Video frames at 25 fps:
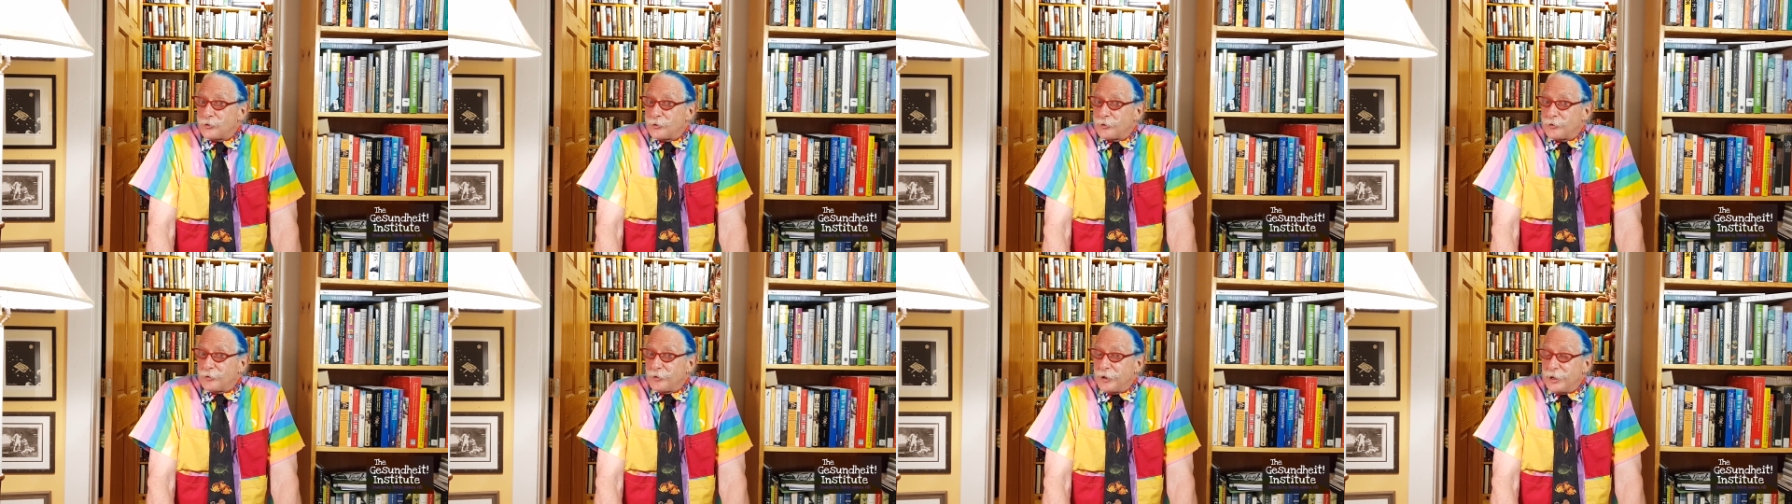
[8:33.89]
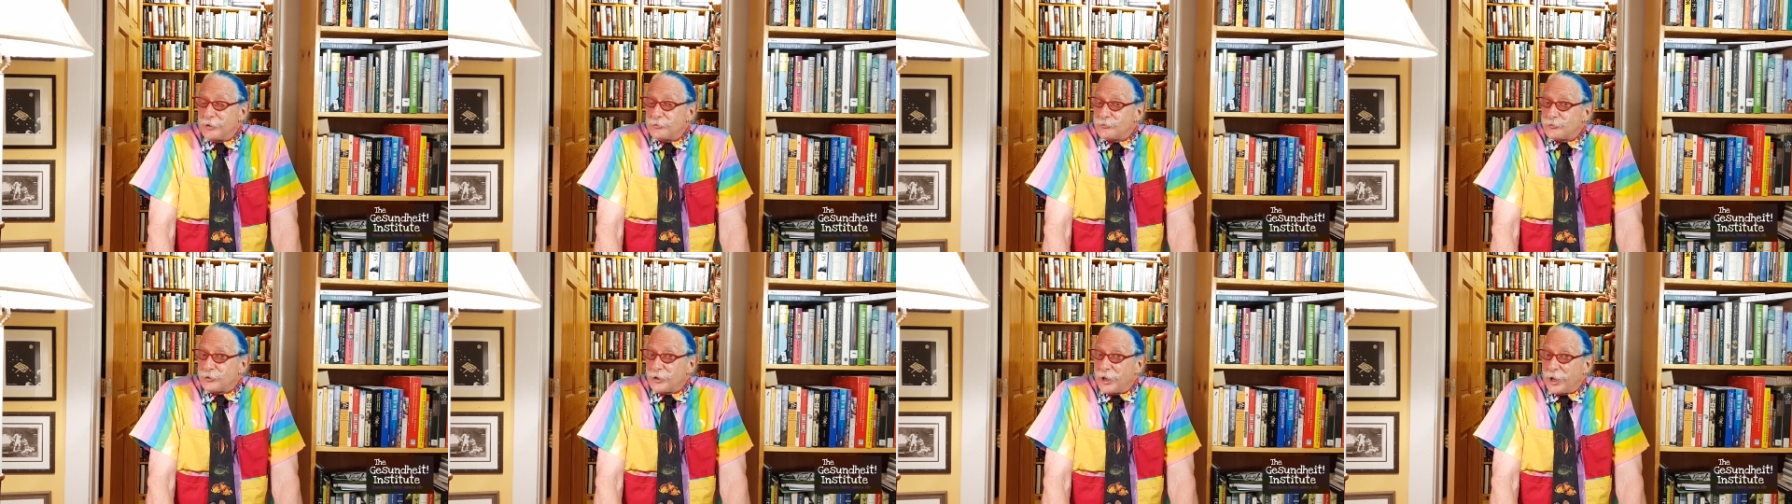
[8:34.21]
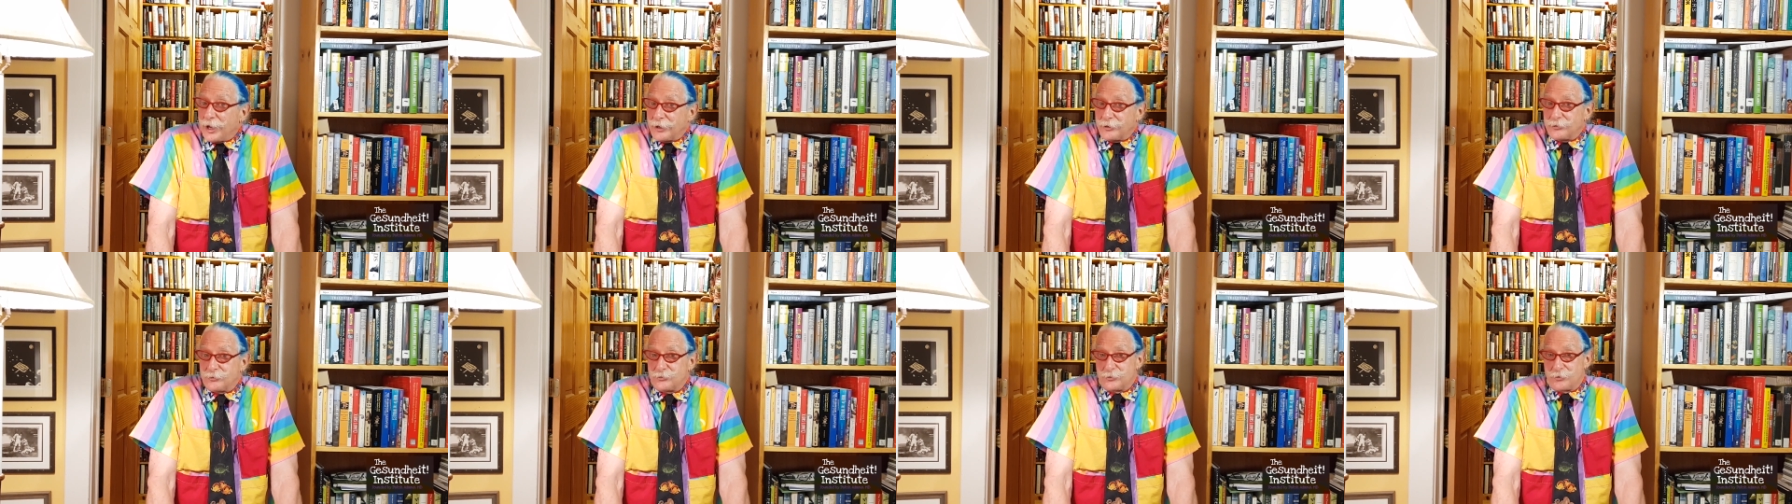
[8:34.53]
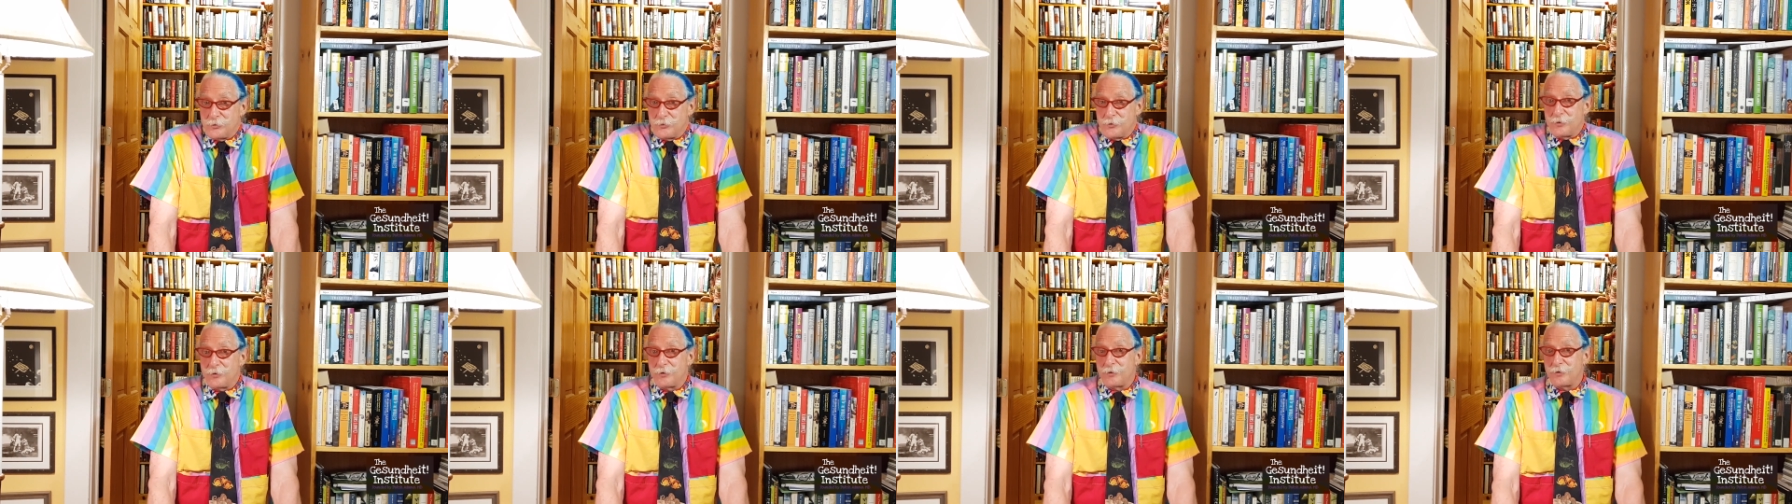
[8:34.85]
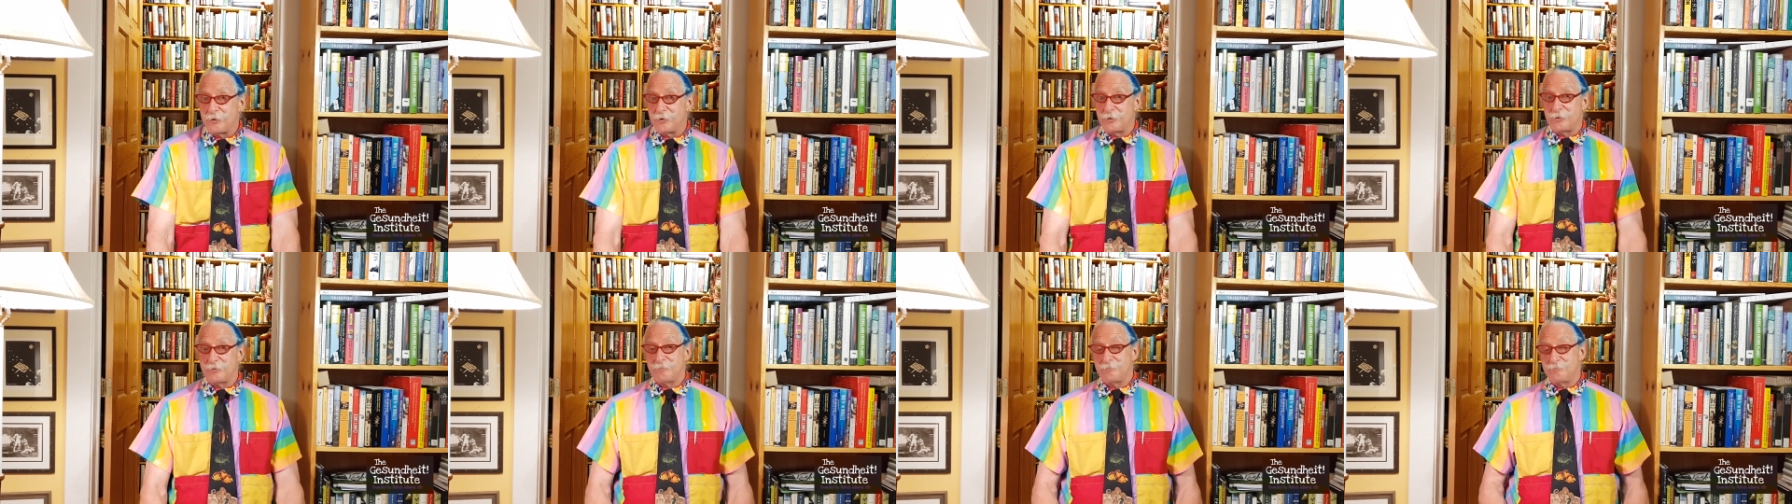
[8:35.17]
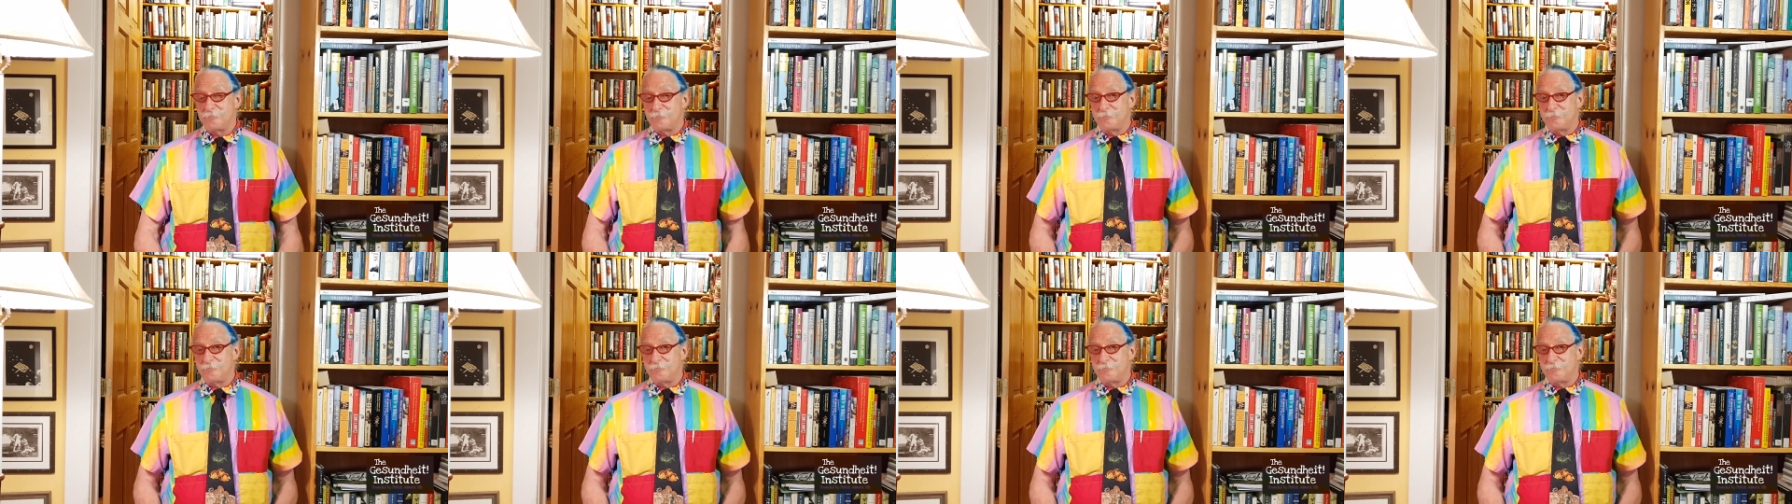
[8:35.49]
or insects or